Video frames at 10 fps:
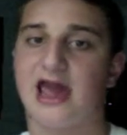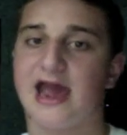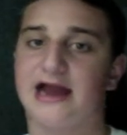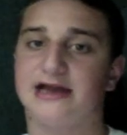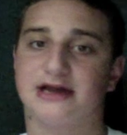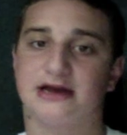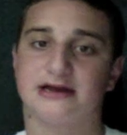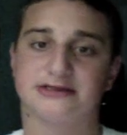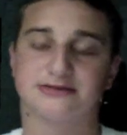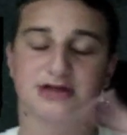And
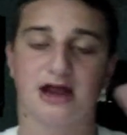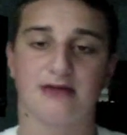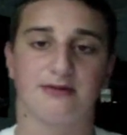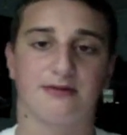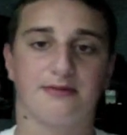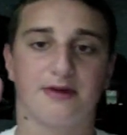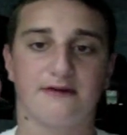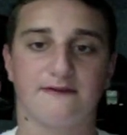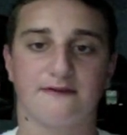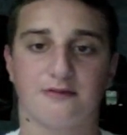uh, subscribe up
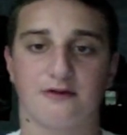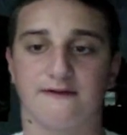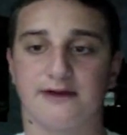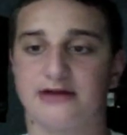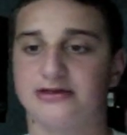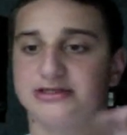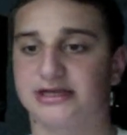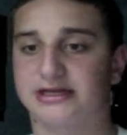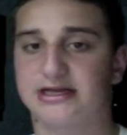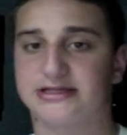above for more videos
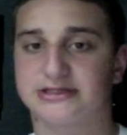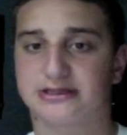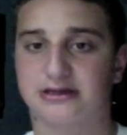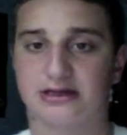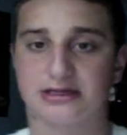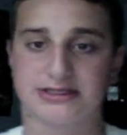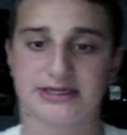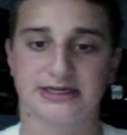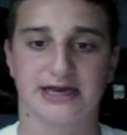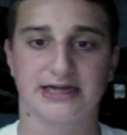like this.
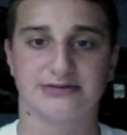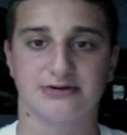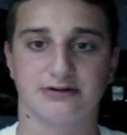See you in the next one.